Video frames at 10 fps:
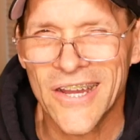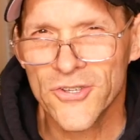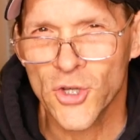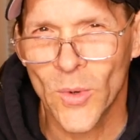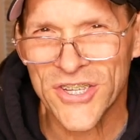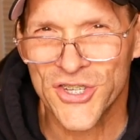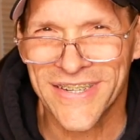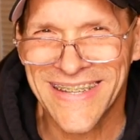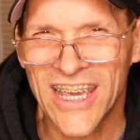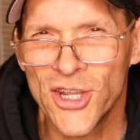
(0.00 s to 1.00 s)
Here's a
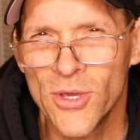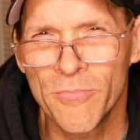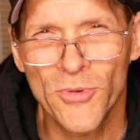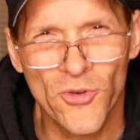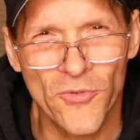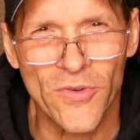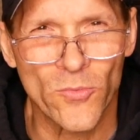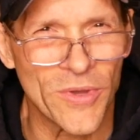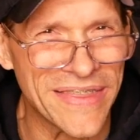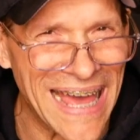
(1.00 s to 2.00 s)
question. Can you move
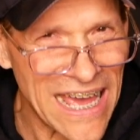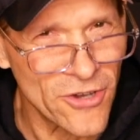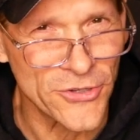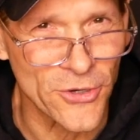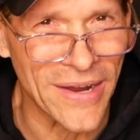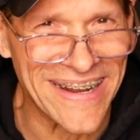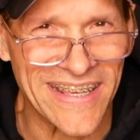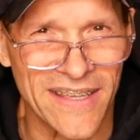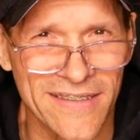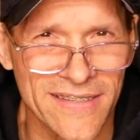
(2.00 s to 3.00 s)
without a
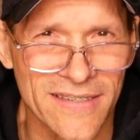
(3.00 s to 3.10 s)
gradient?